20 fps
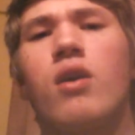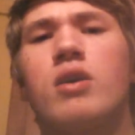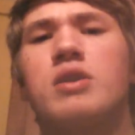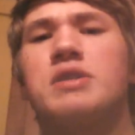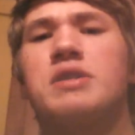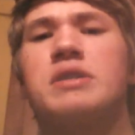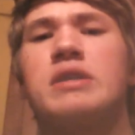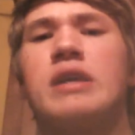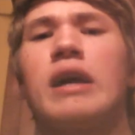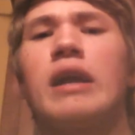
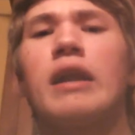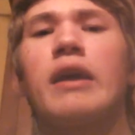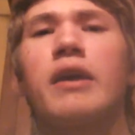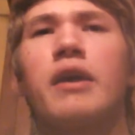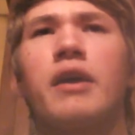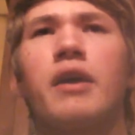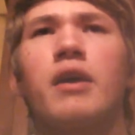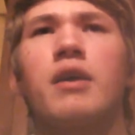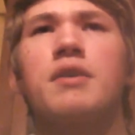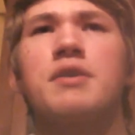
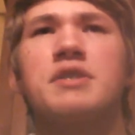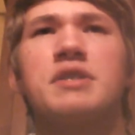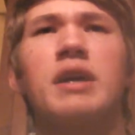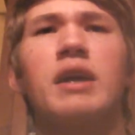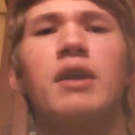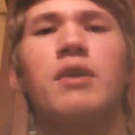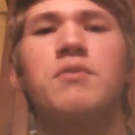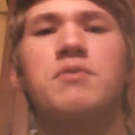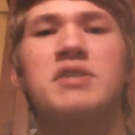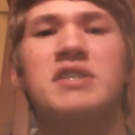Sonic
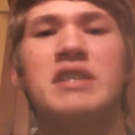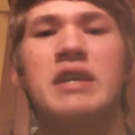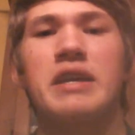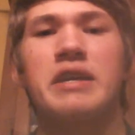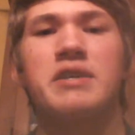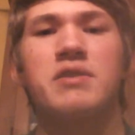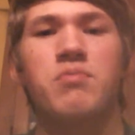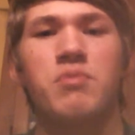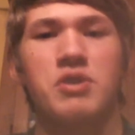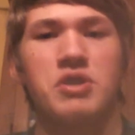
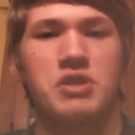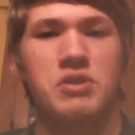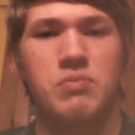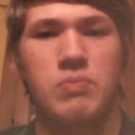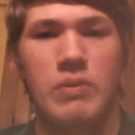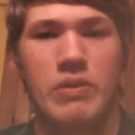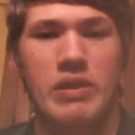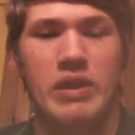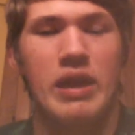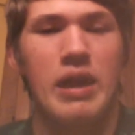06, which is
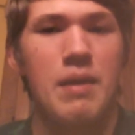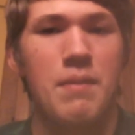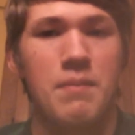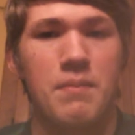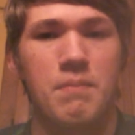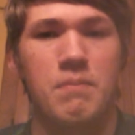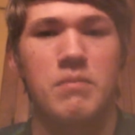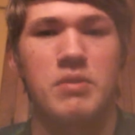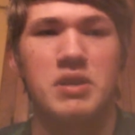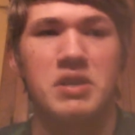what the
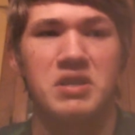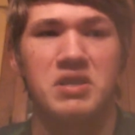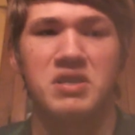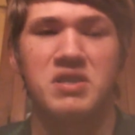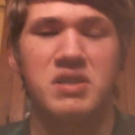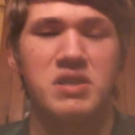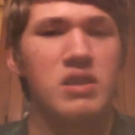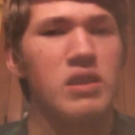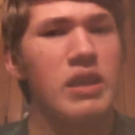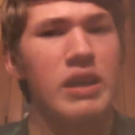game
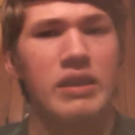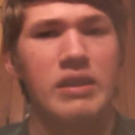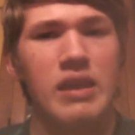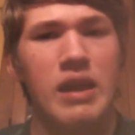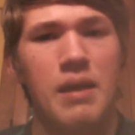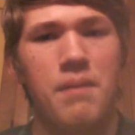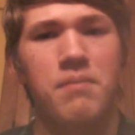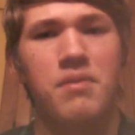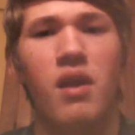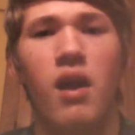is
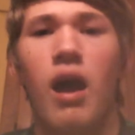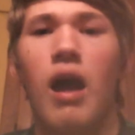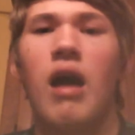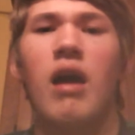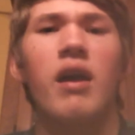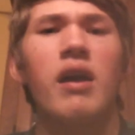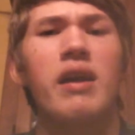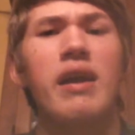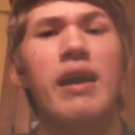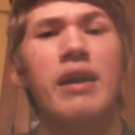nicknamed,
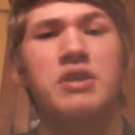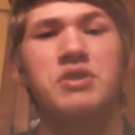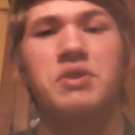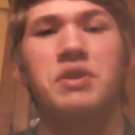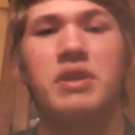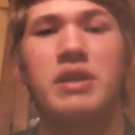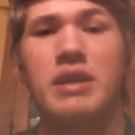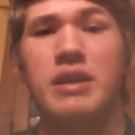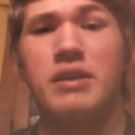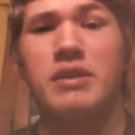I
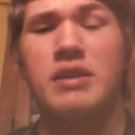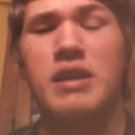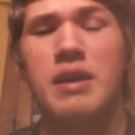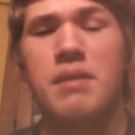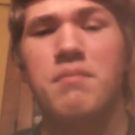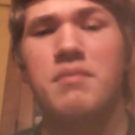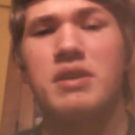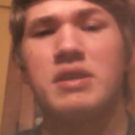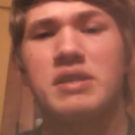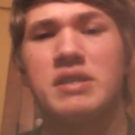actually
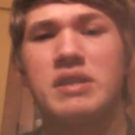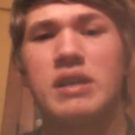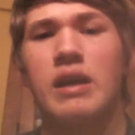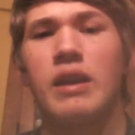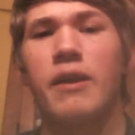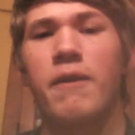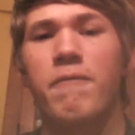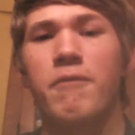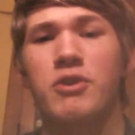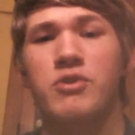nicknamed it
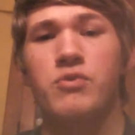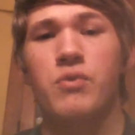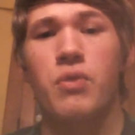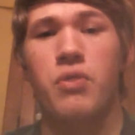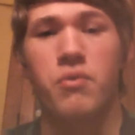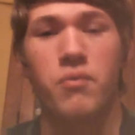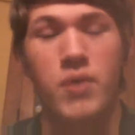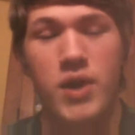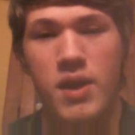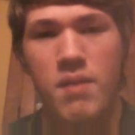Sonic Adventure
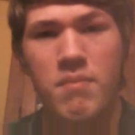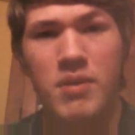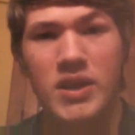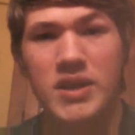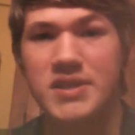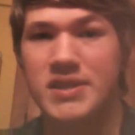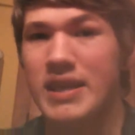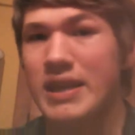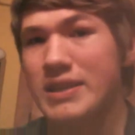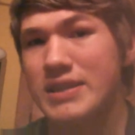3
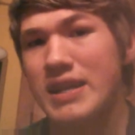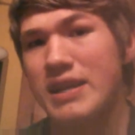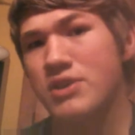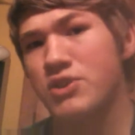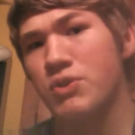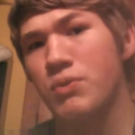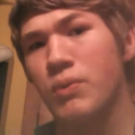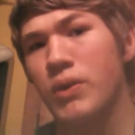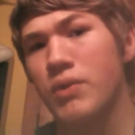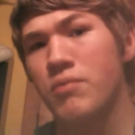because that's
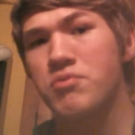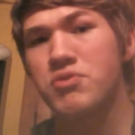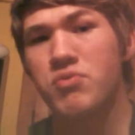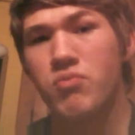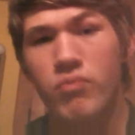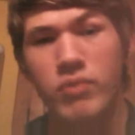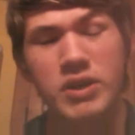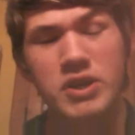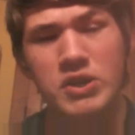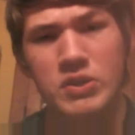actually what it was
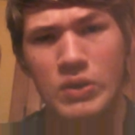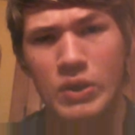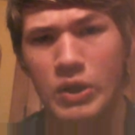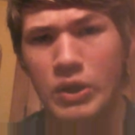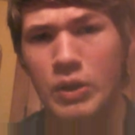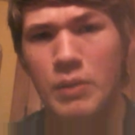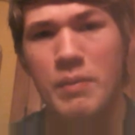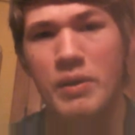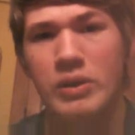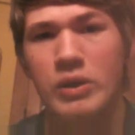originally
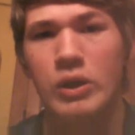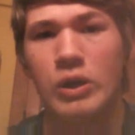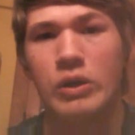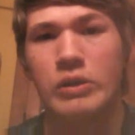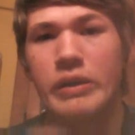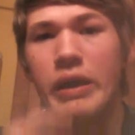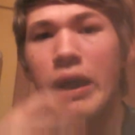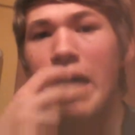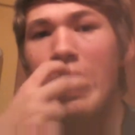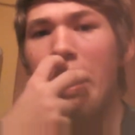going to be
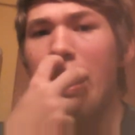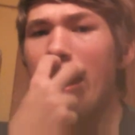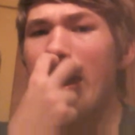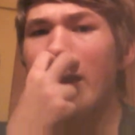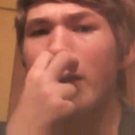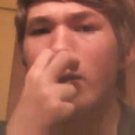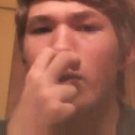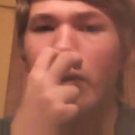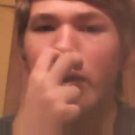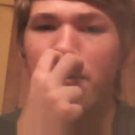called,
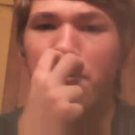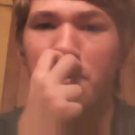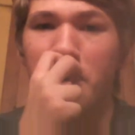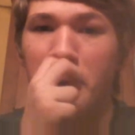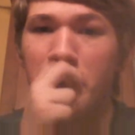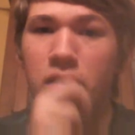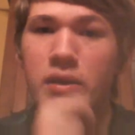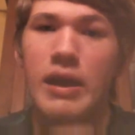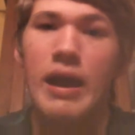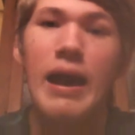and quite
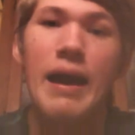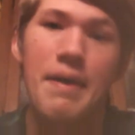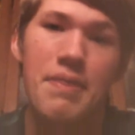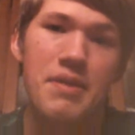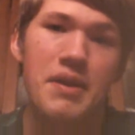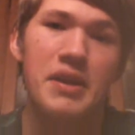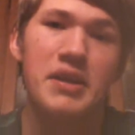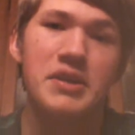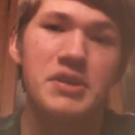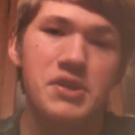frankly, I
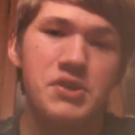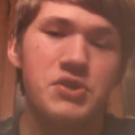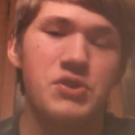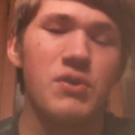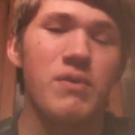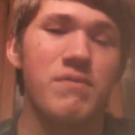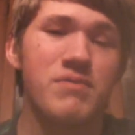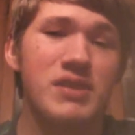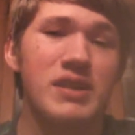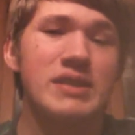think it
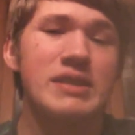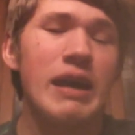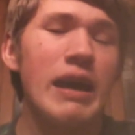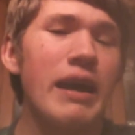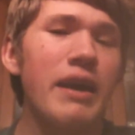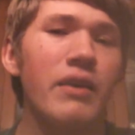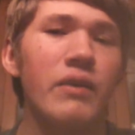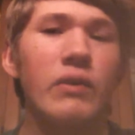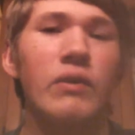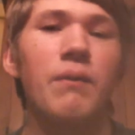deserves the
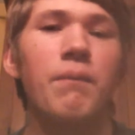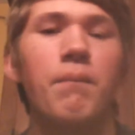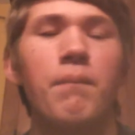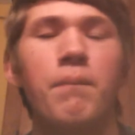title.